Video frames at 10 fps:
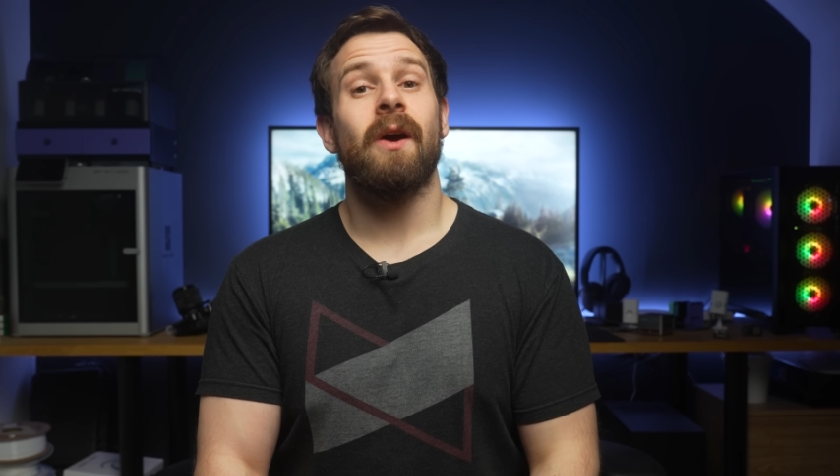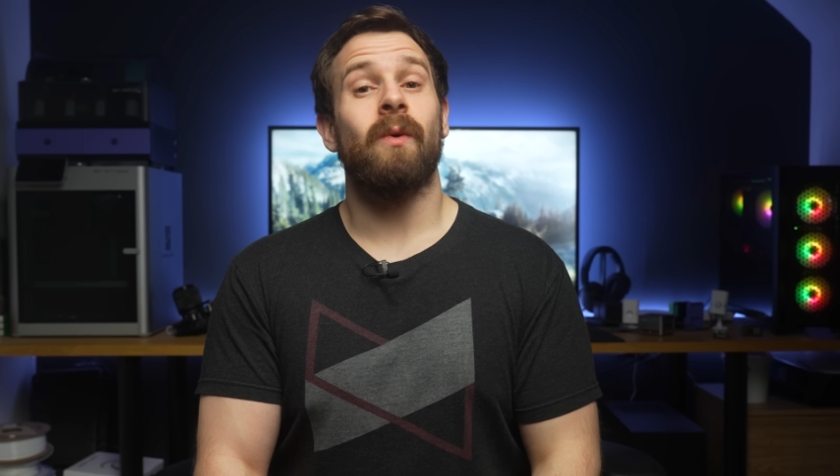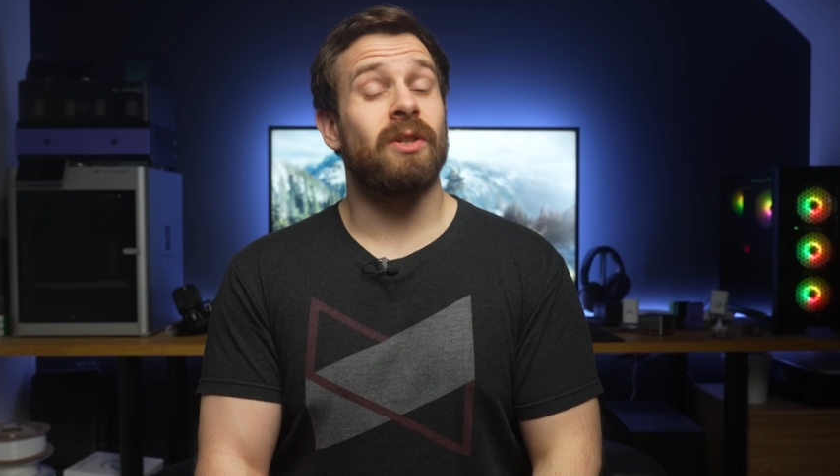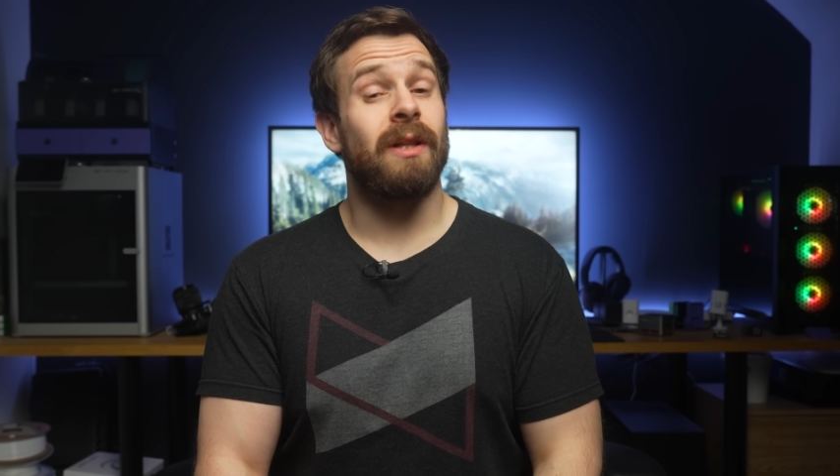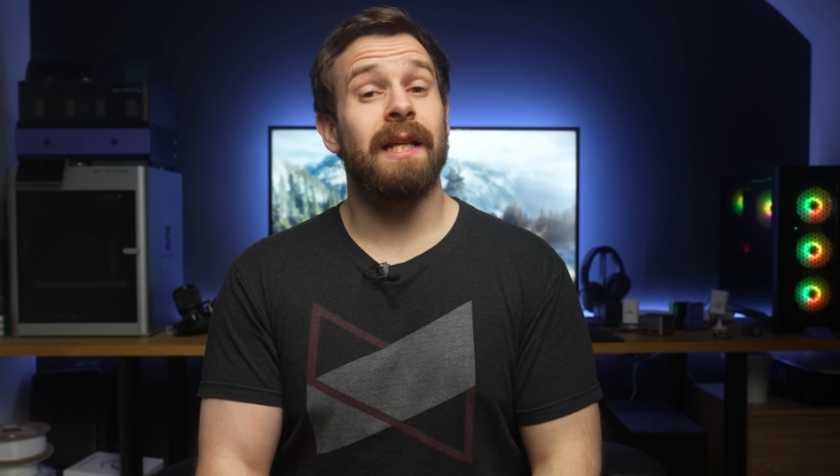
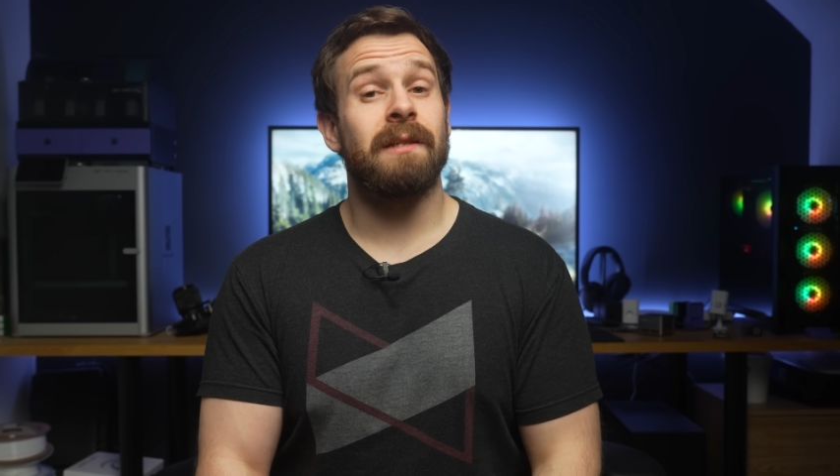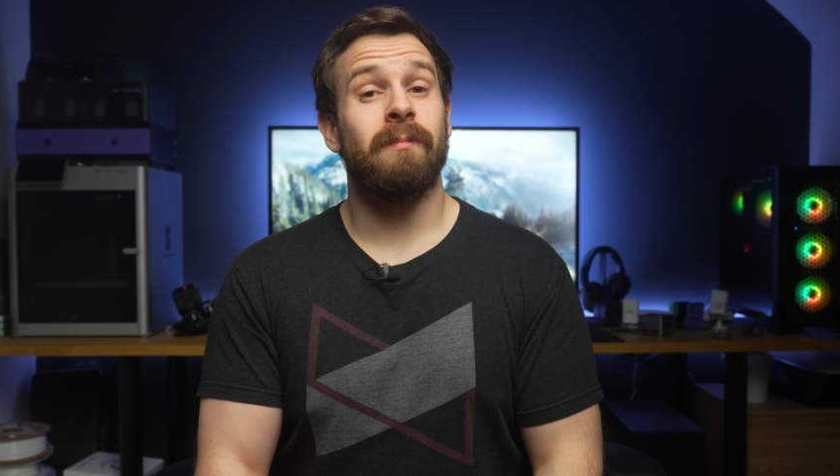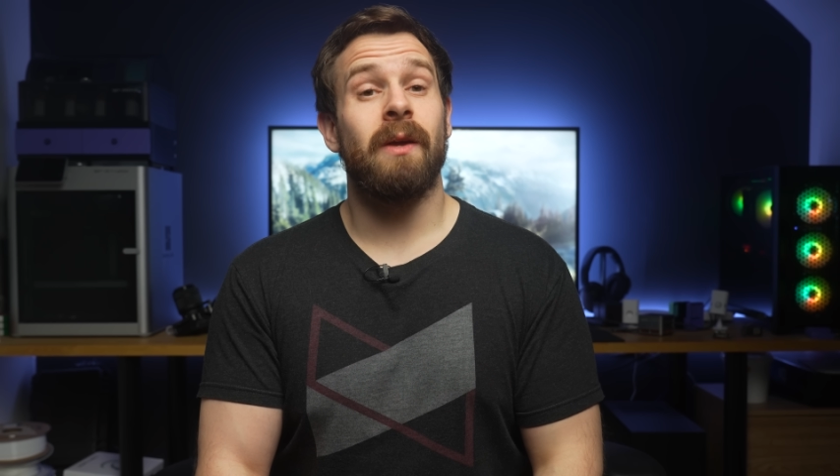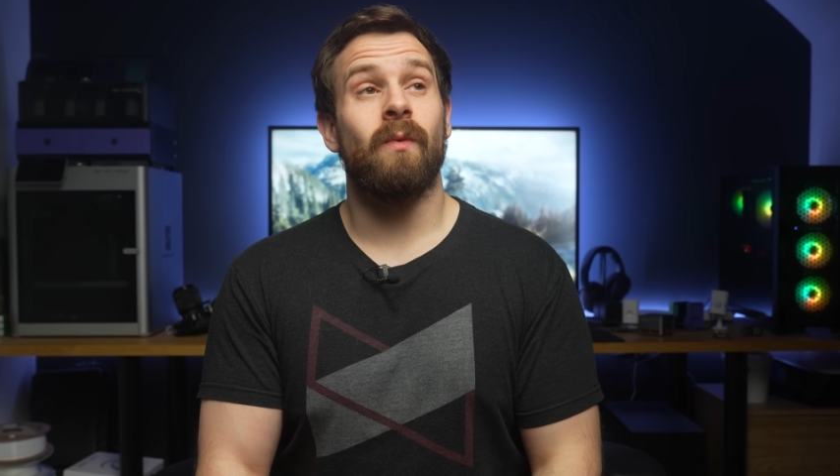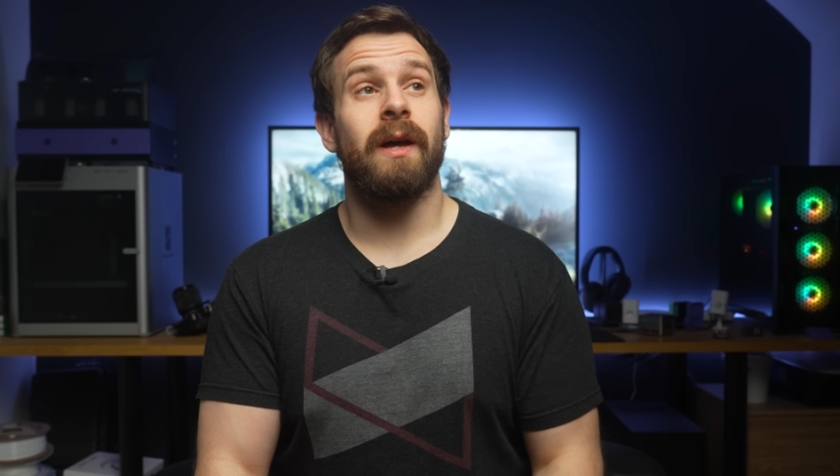which lands
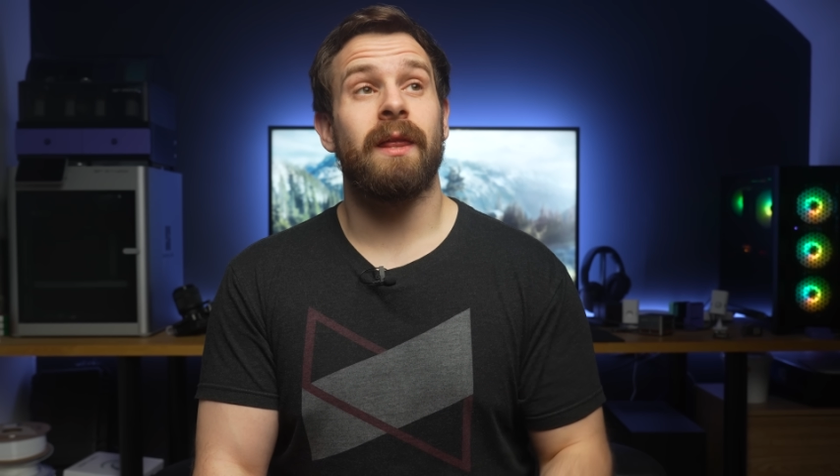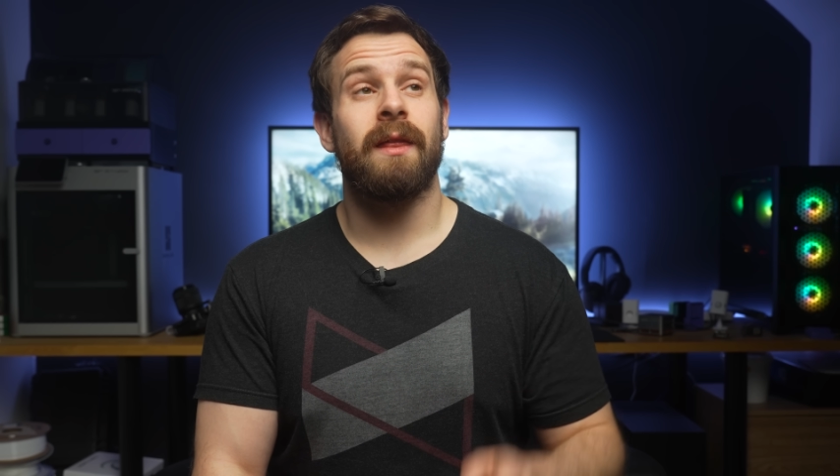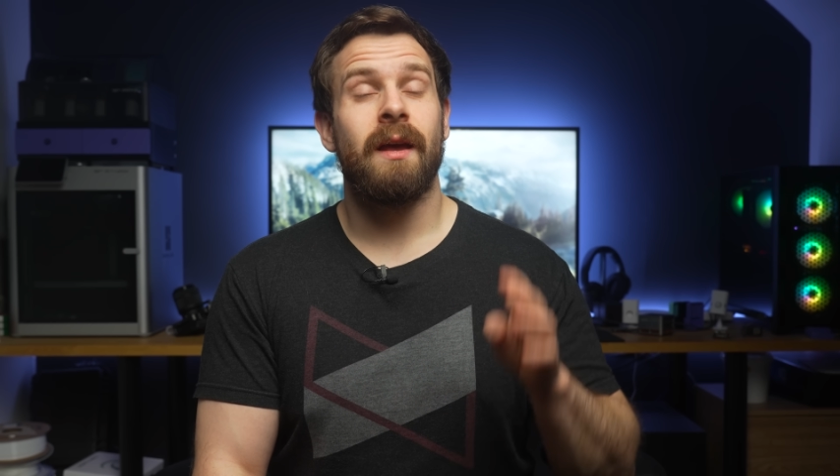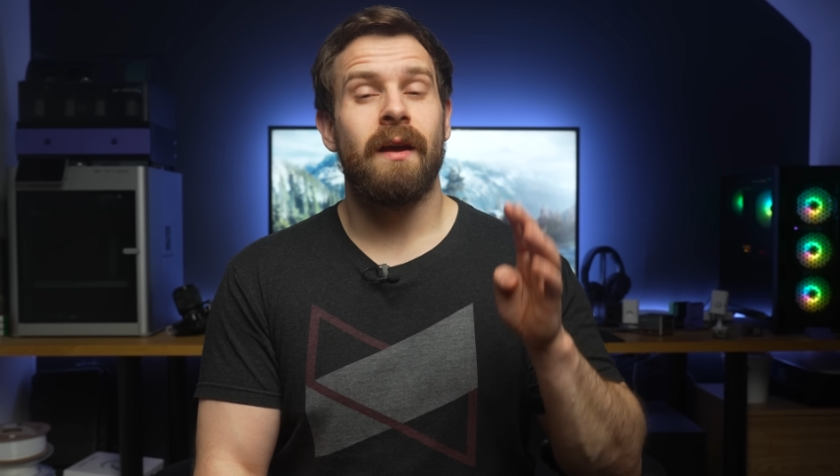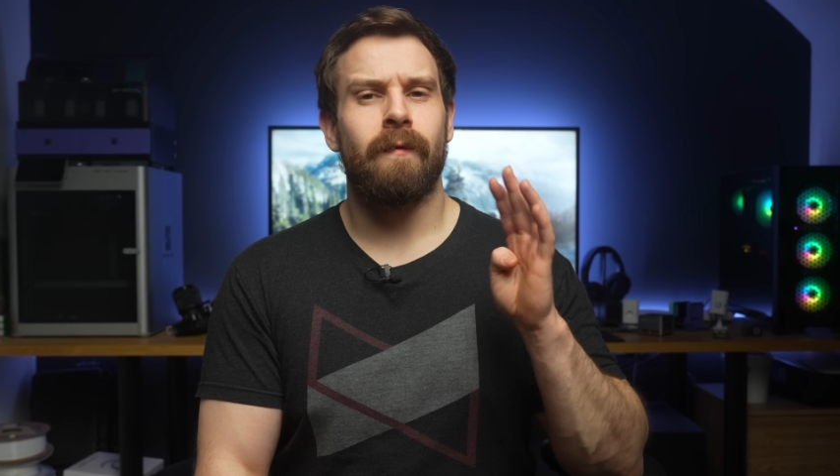me with
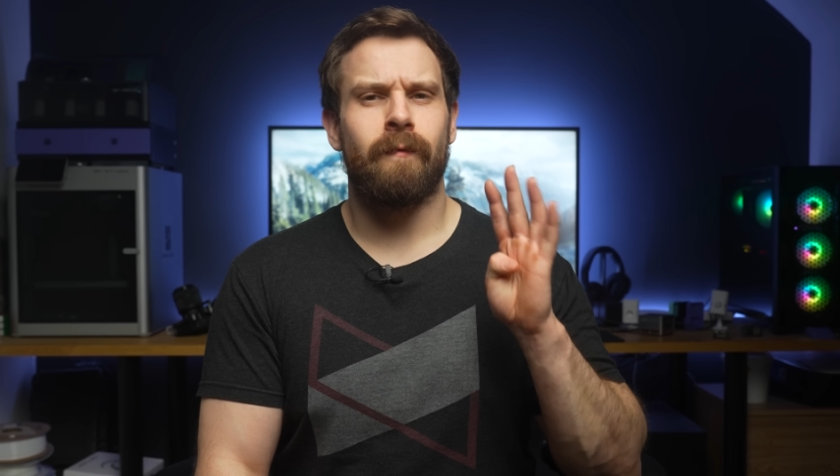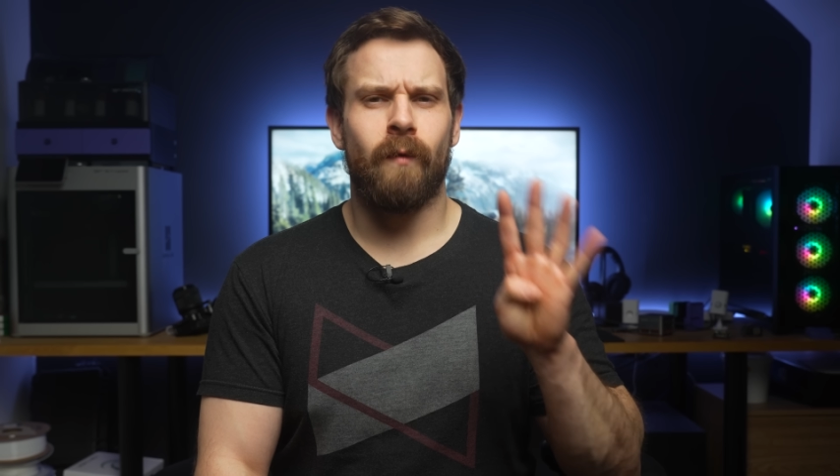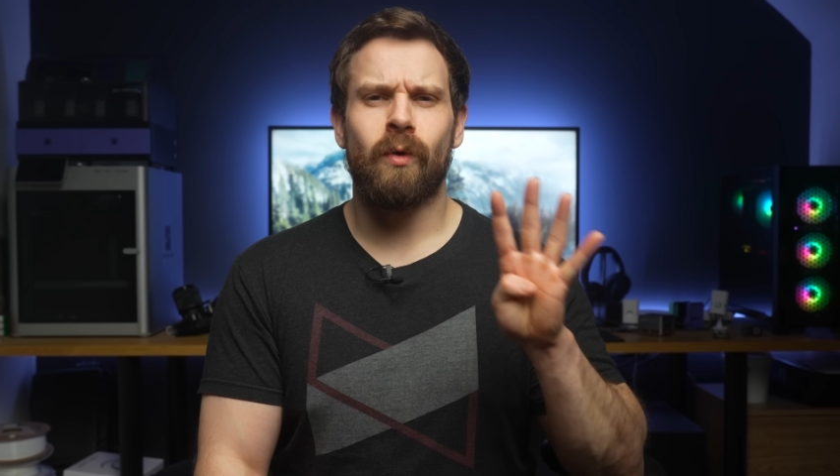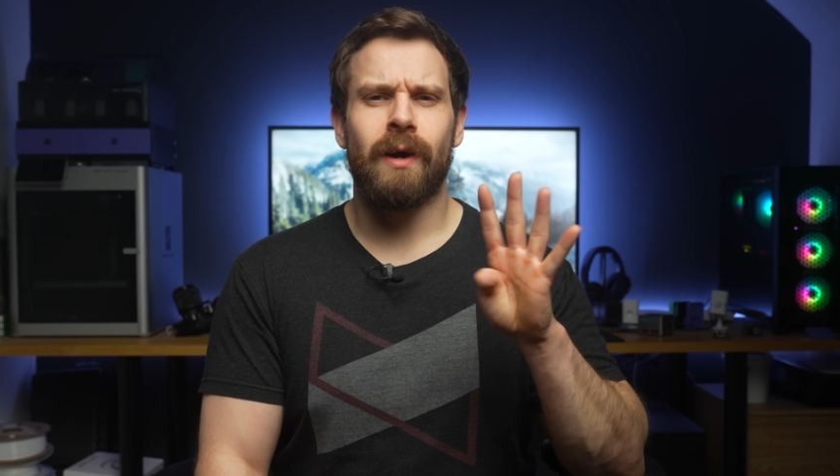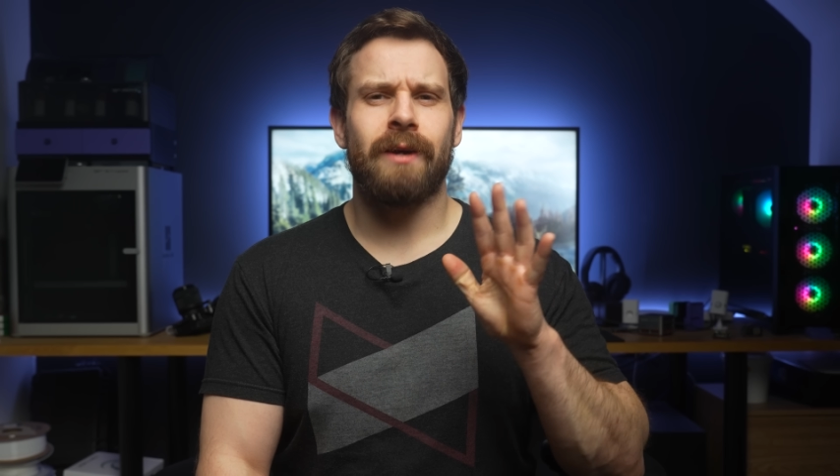four